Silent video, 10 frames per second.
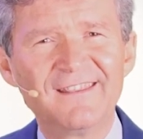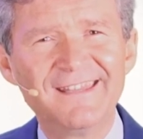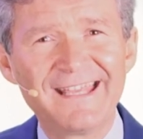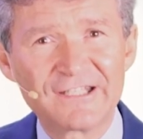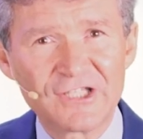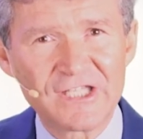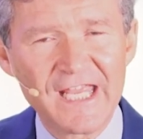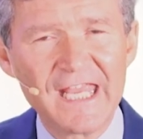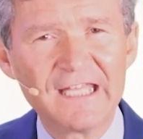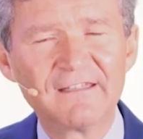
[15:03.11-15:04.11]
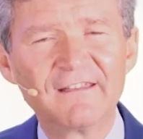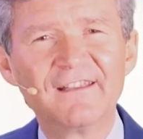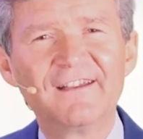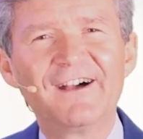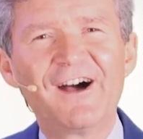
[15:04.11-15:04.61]
their state
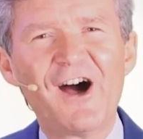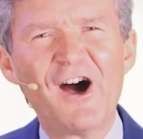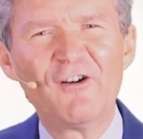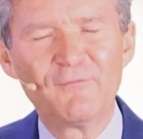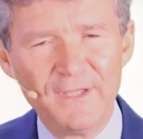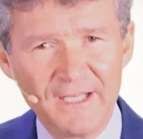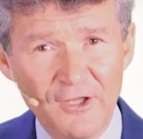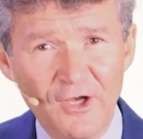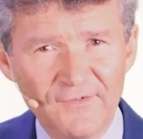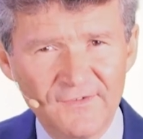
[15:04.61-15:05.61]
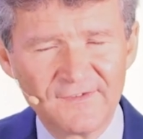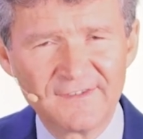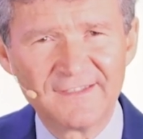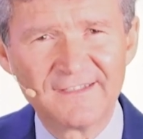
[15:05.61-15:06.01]
of being lost.